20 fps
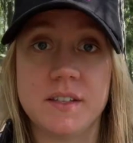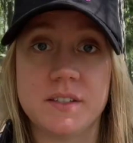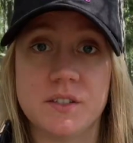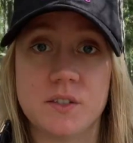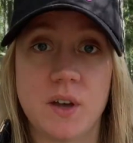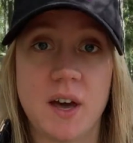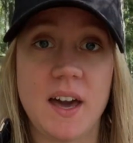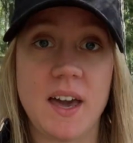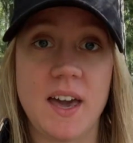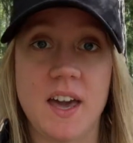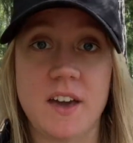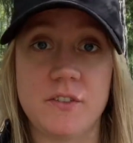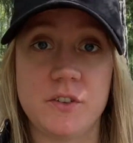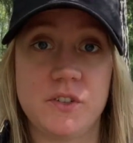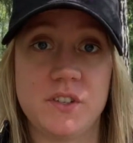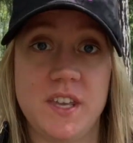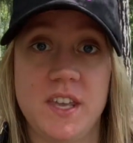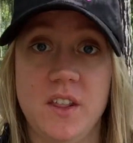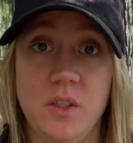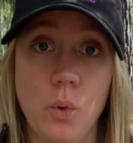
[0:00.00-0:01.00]
so I have to
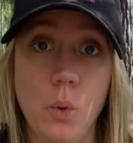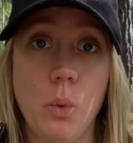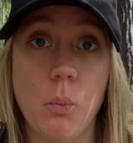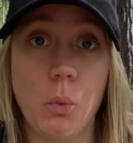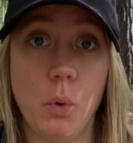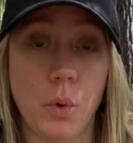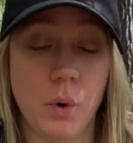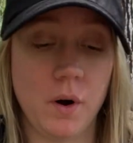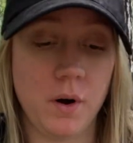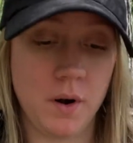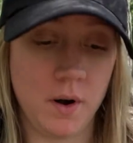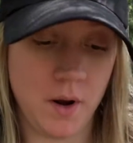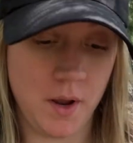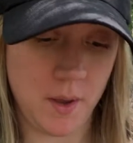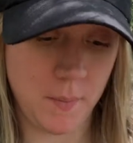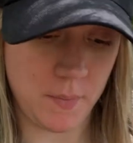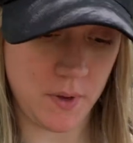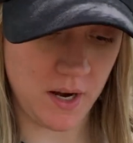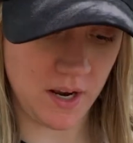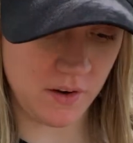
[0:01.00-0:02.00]
say no more,
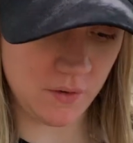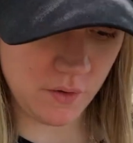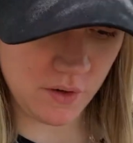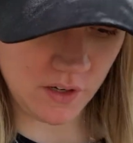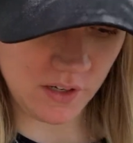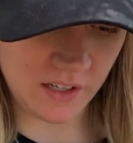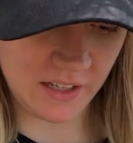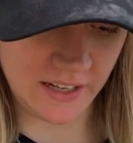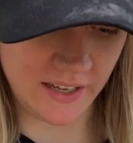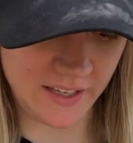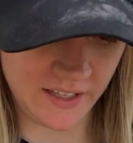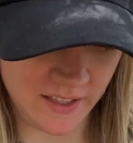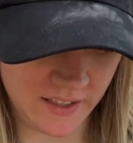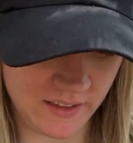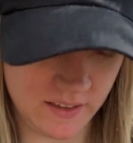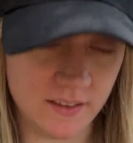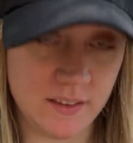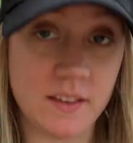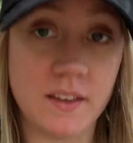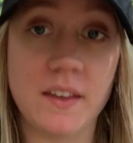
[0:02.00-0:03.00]
but I really like
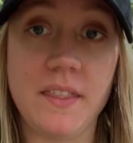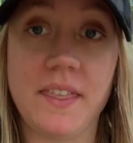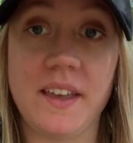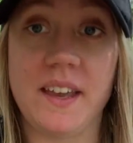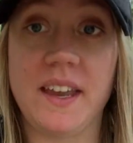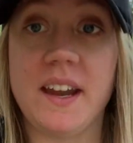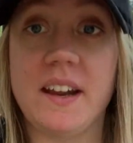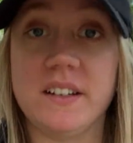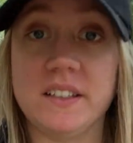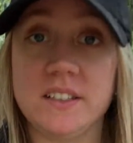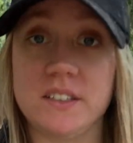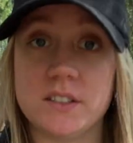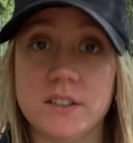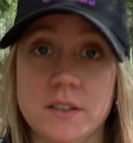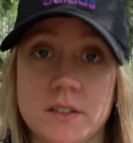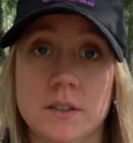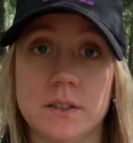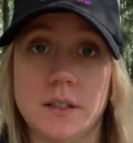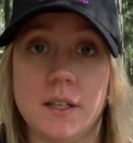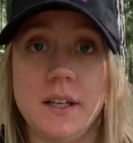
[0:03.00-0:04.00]
the character,
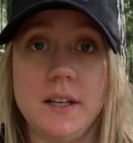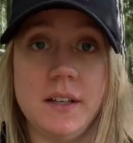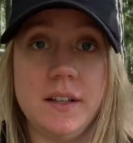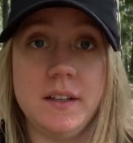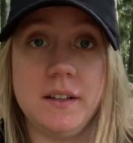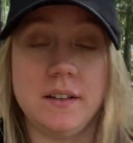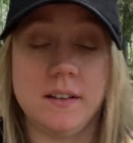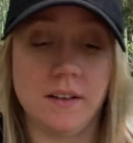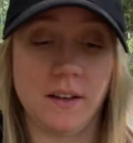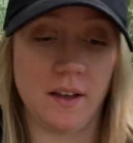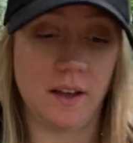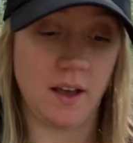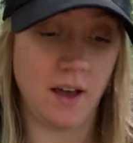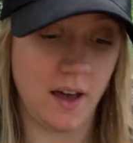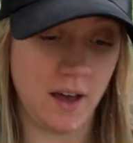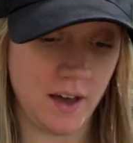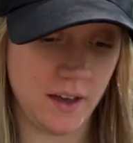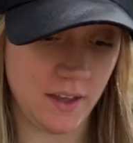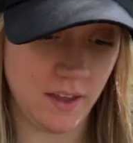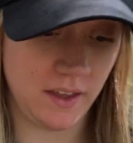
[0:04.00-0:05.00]
and
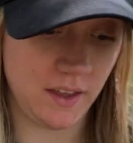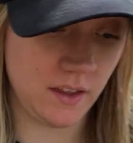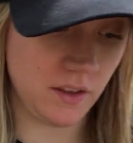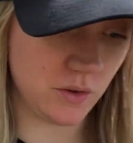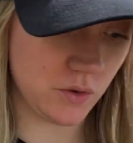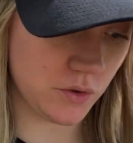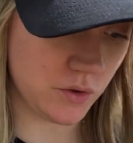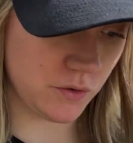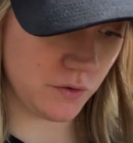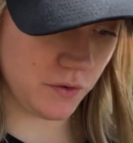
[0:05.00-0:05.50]
I used to